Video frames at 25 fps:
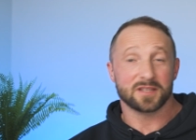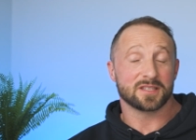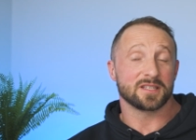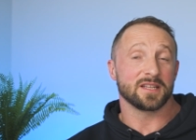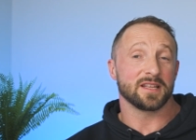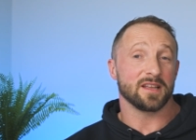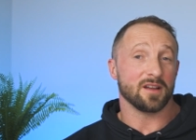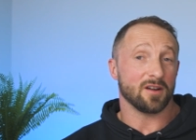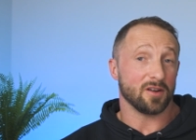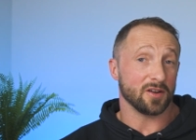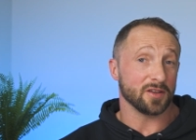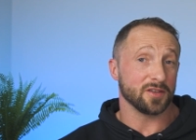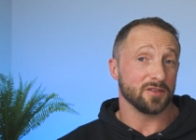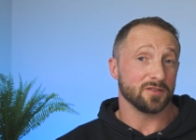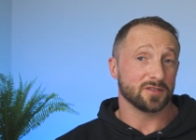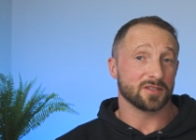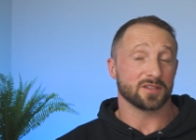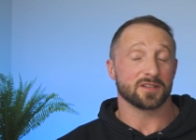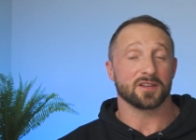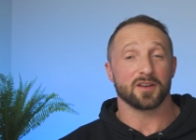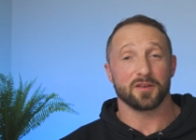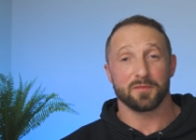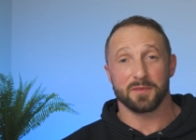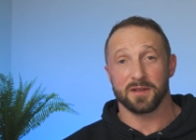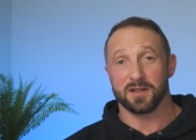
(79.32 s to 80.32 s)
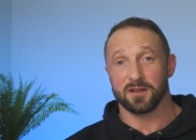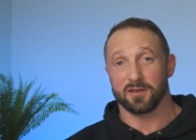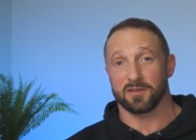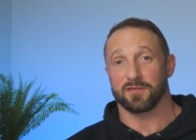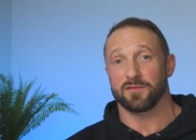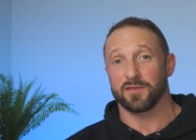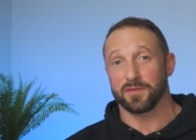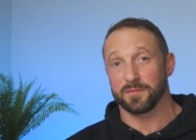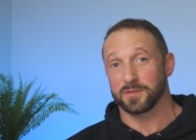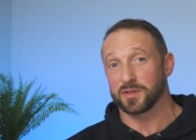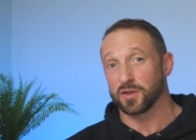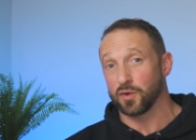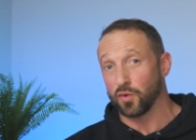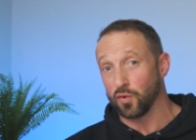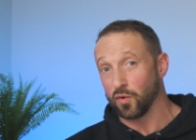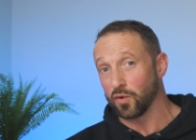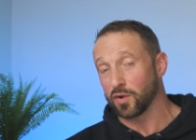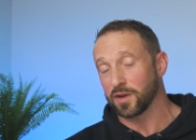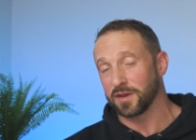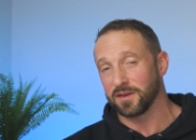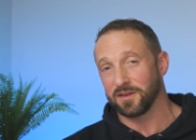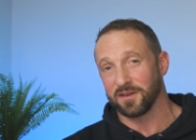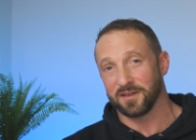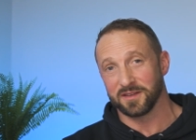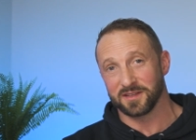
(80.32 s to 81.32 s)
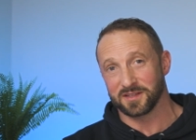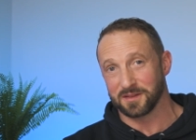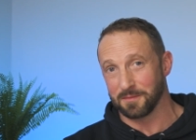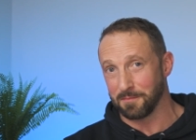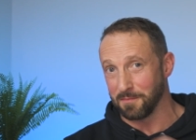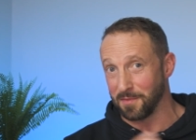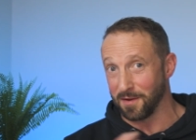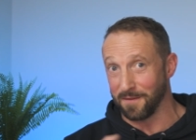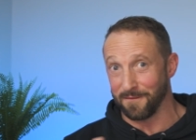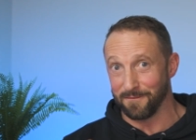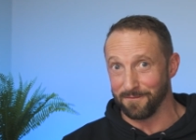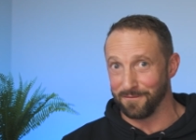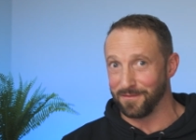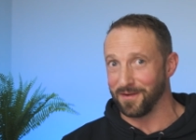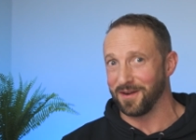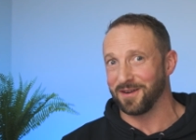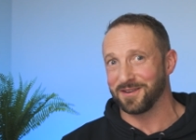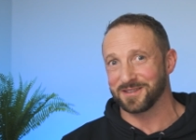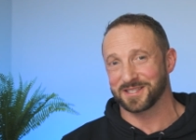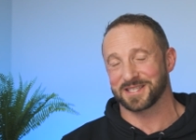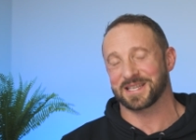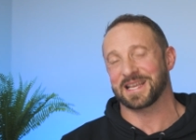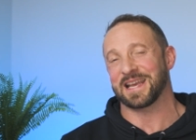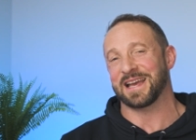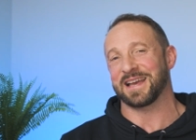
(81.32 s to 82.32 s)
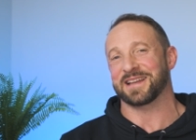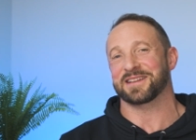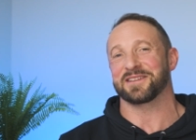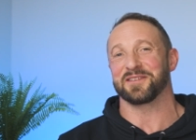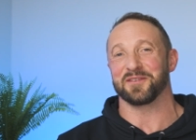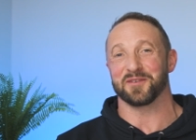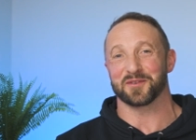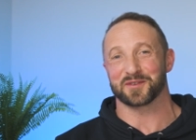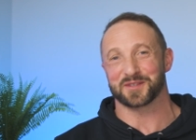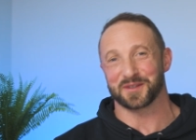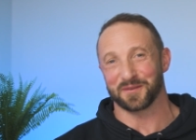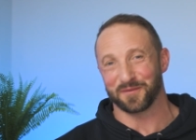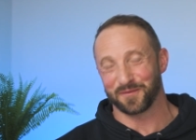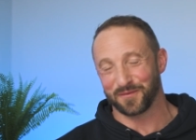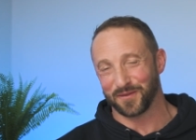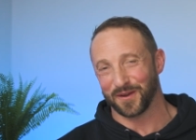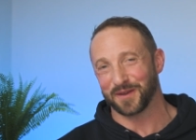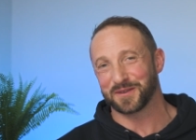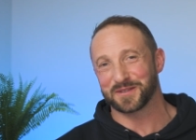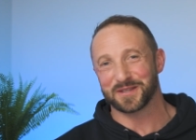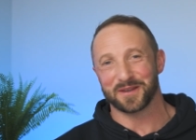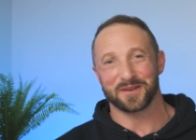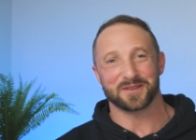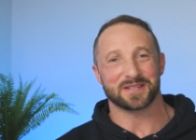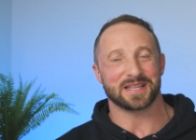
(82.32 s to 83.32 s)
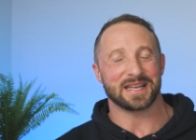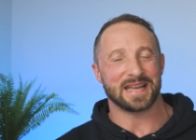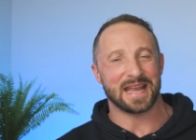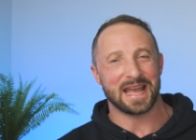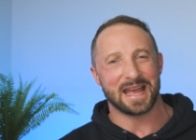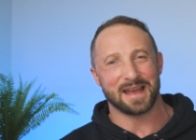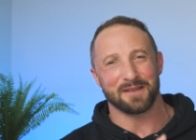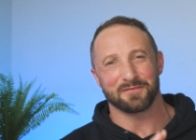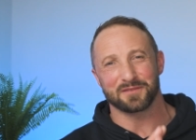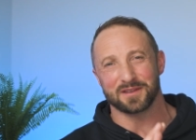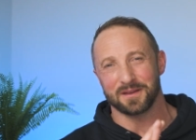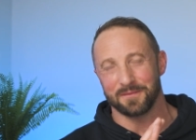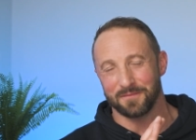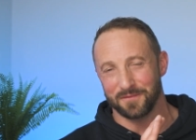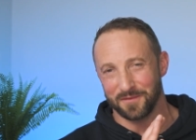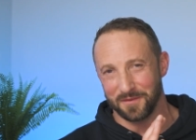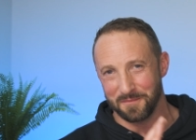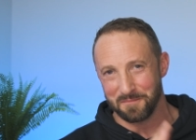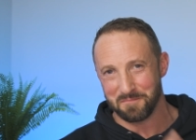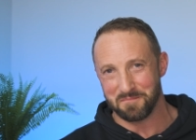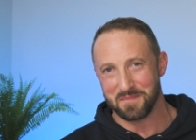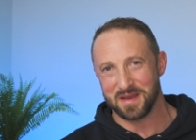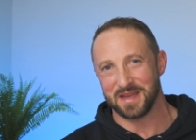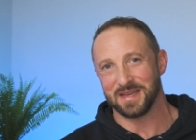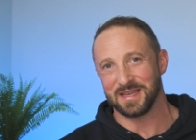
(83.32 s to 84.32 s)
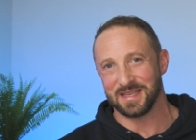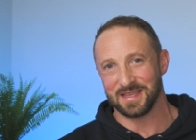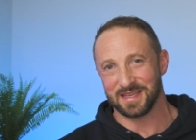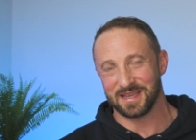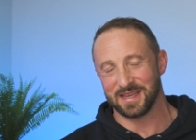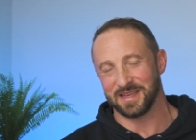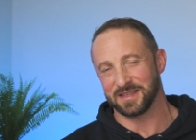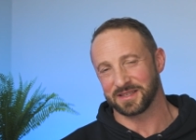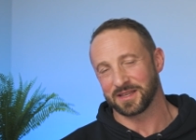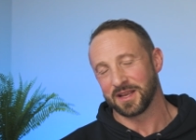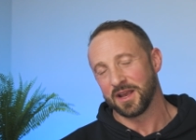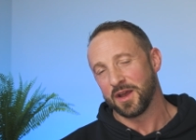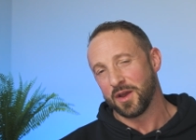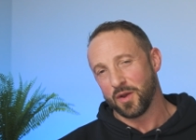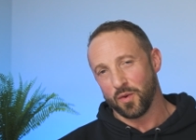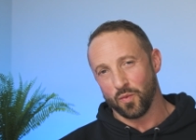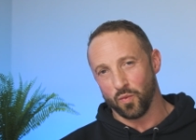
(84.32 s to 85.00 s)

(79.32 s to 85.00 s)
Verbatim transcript: Personally, I use Adobe Lightroom to organize my vast catalogs of photos and have done for many years.